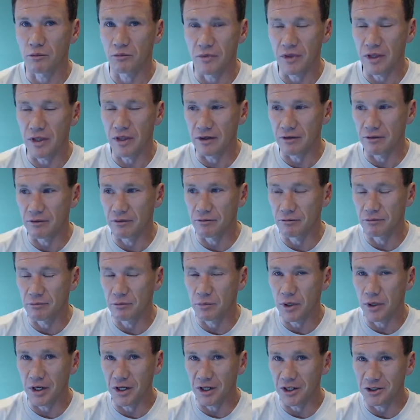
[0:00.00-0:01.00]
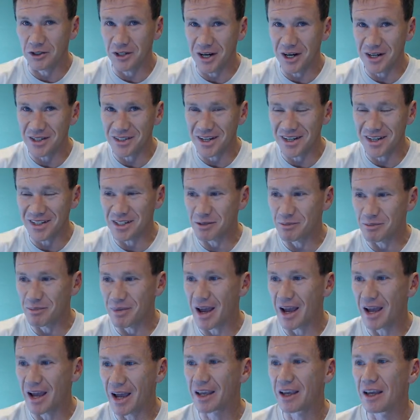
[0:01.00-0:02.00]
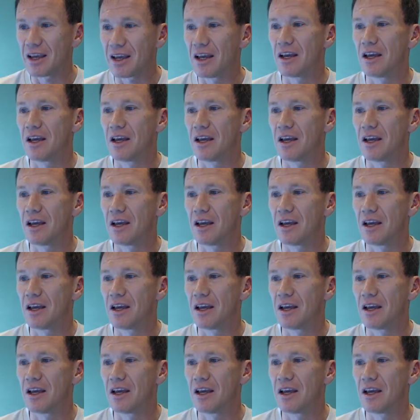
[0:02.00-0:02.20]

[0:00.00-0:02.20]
then putting your trash cans in back.